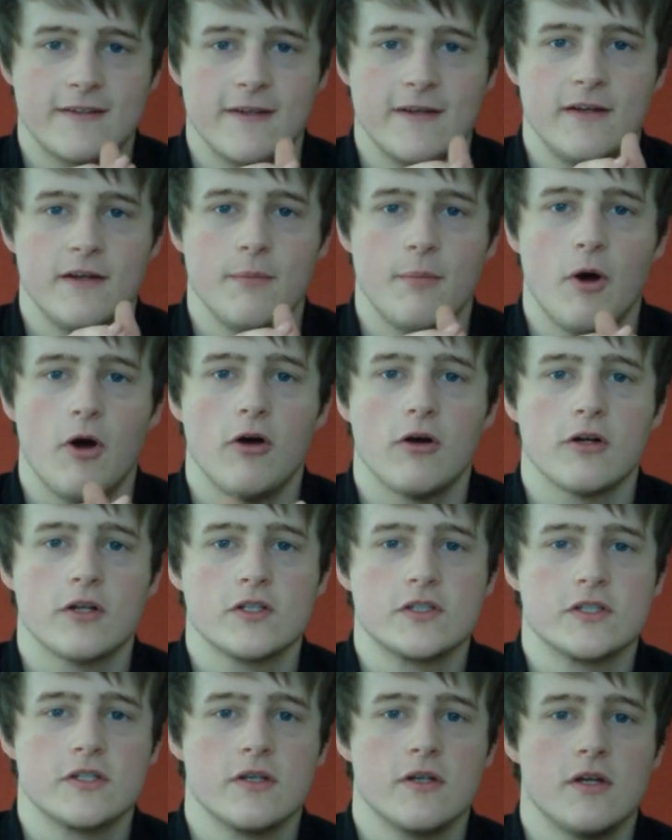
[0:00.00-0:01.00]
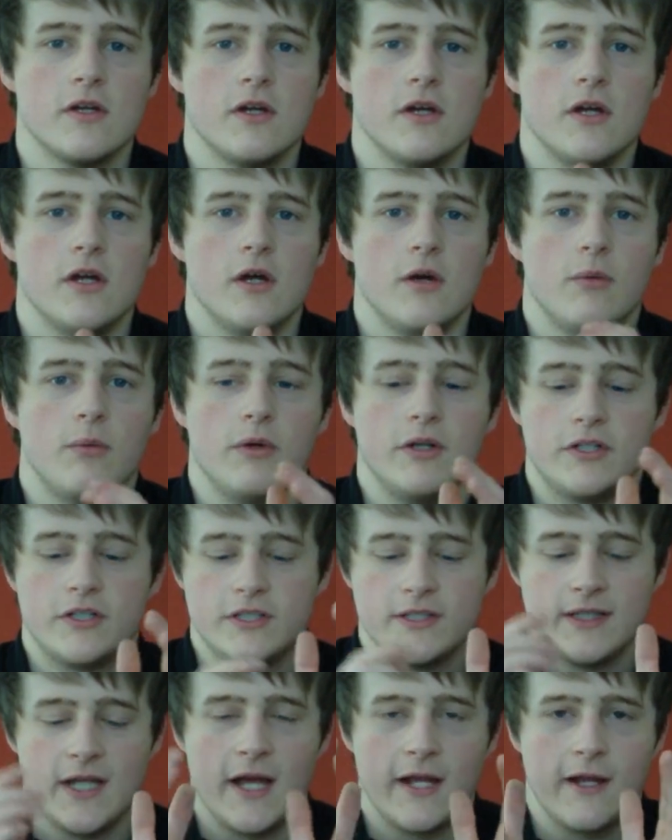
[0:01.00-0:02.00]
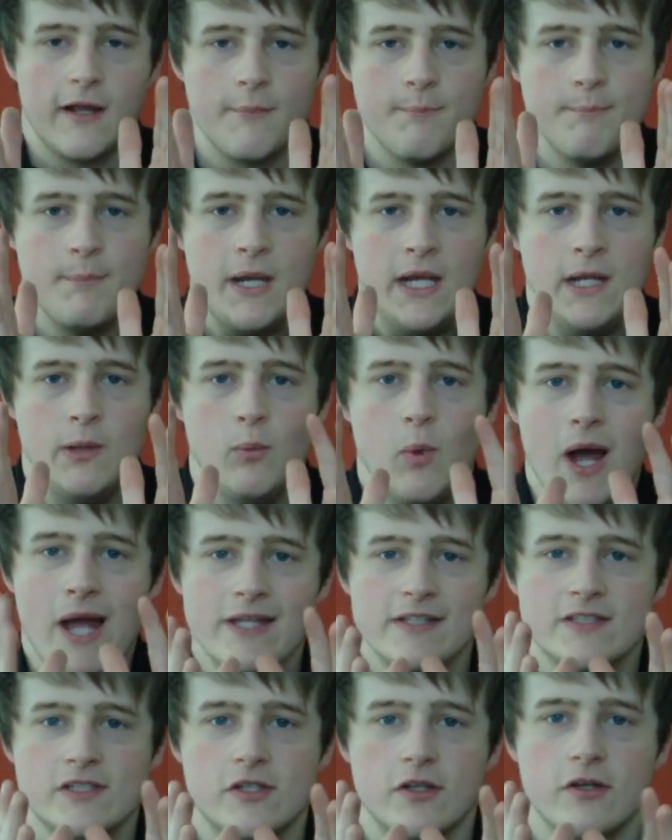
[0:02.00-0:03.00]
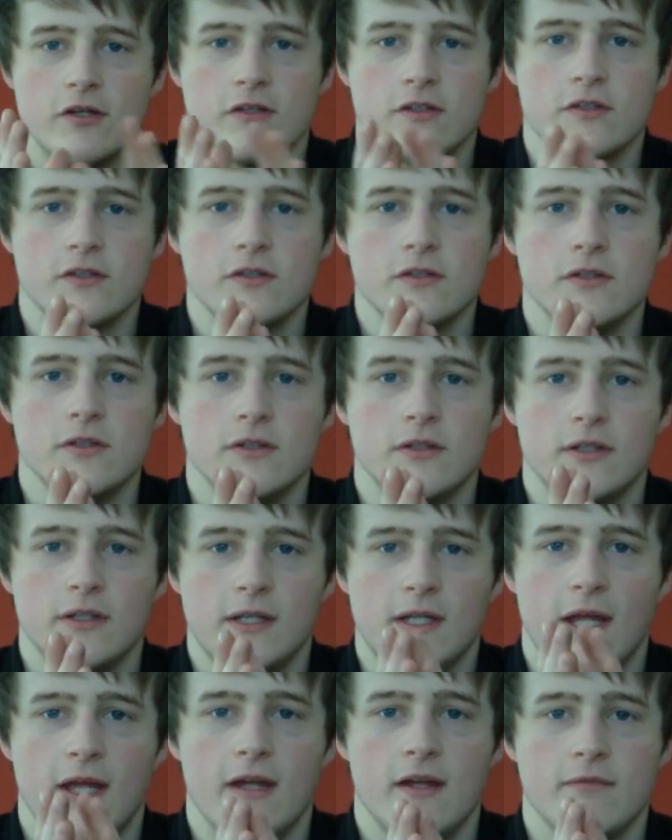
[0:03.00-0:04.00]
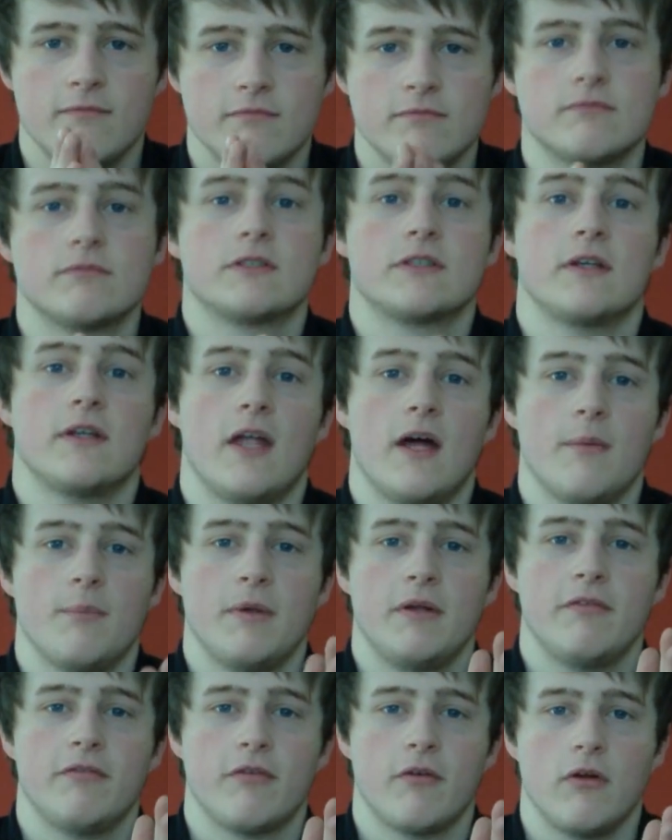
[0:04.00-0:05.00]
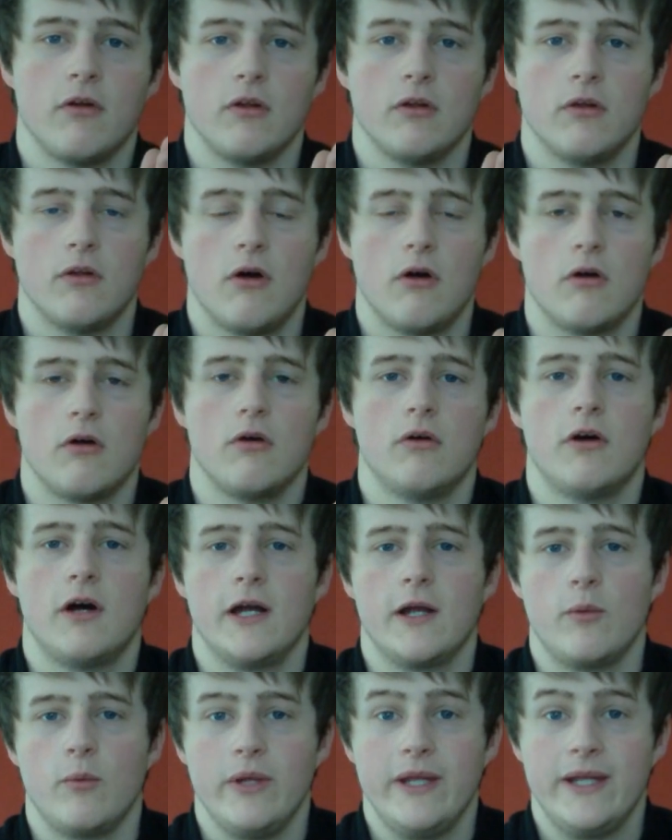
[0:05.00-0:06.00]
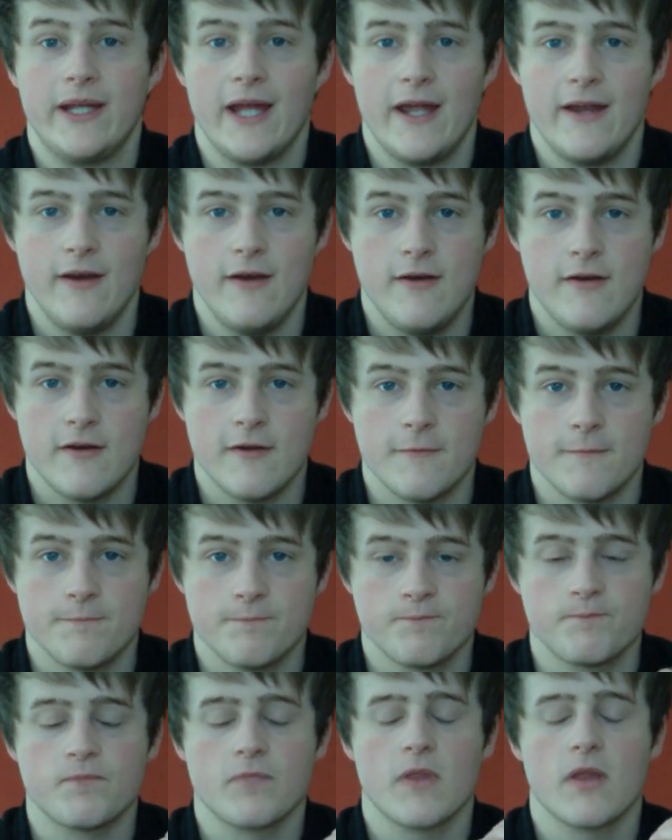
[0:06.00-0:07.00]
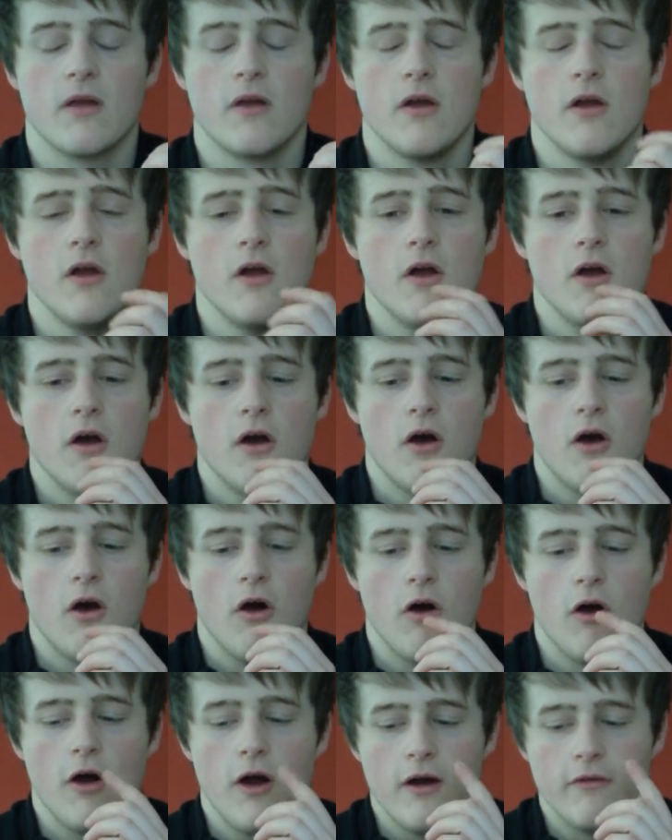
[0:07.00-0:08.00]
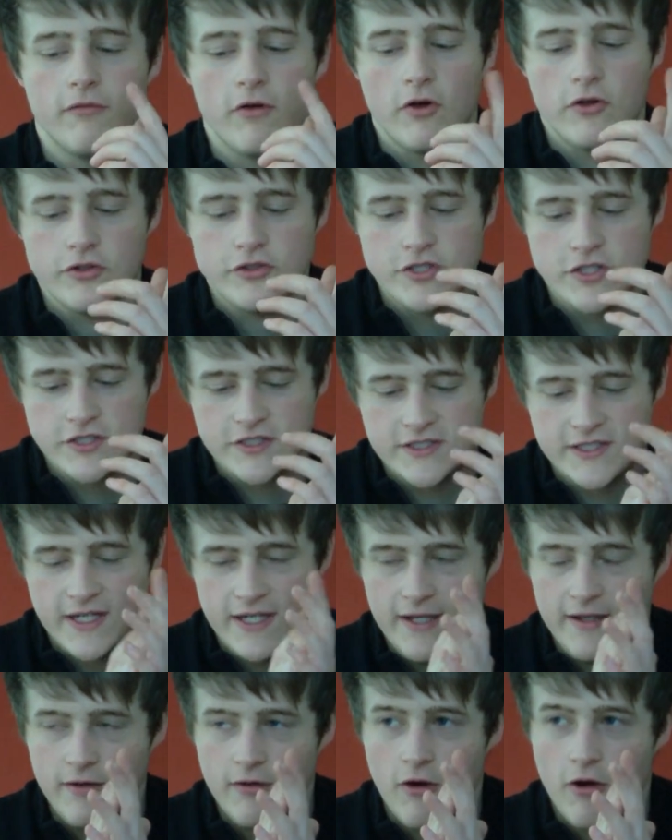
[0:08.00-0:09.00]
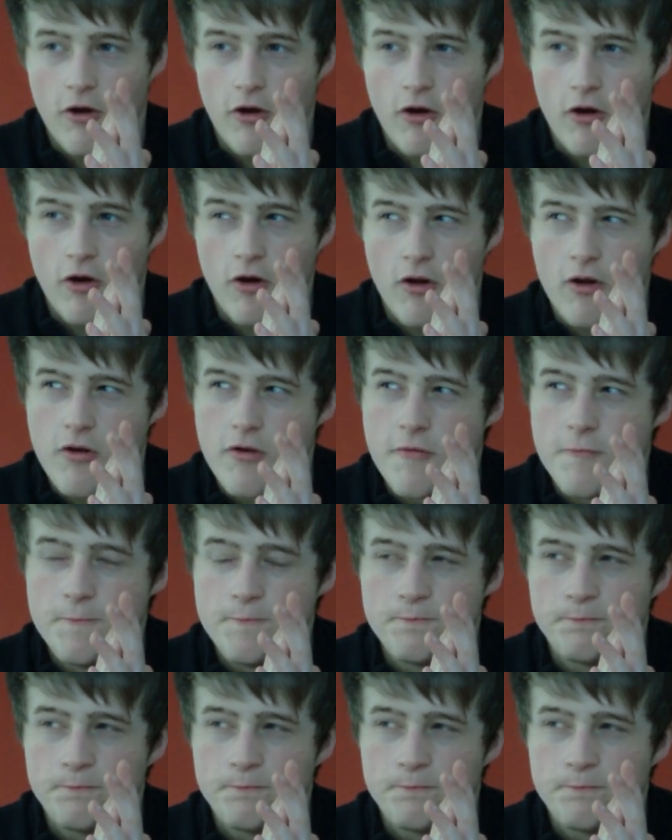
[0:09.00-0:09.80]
Tinderbox, which is like a mini whetstone kit. So that'd be for a long weekend. Or I've also seen on